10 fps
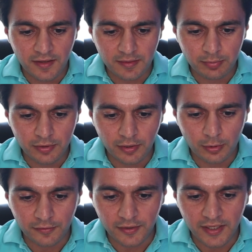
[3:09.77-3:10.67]
and then put it
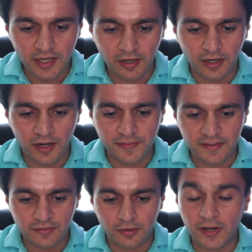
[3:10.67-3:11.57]
over here, and
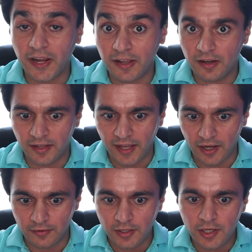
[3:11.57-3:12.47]
that's your
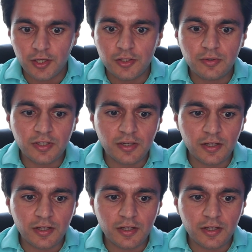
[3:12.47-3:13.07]
account. You can